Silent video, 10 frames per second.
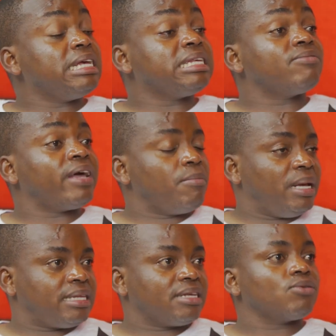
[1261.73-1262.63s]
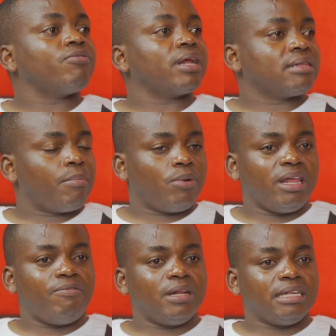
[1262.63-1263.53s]
It is very basic. So, for example,
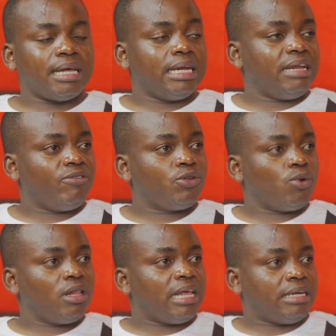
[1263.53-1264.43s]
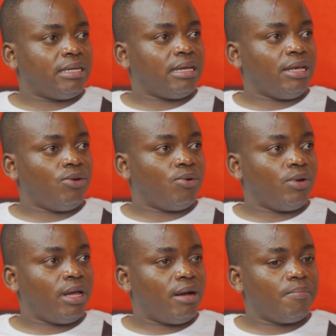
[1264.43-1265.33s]
if it is an individual that
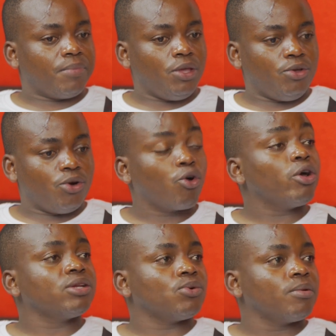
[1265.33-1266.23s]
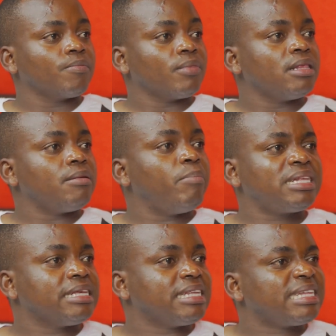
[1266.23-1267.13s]
you're going to,
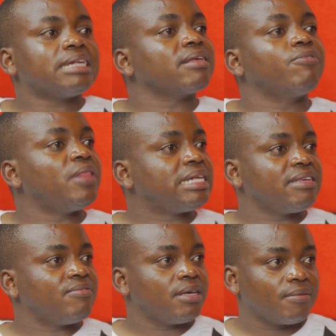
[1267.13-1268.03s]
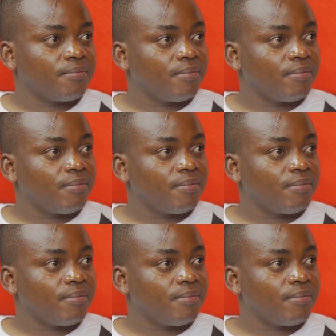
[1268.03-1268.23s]
basic, just ask them for their CV.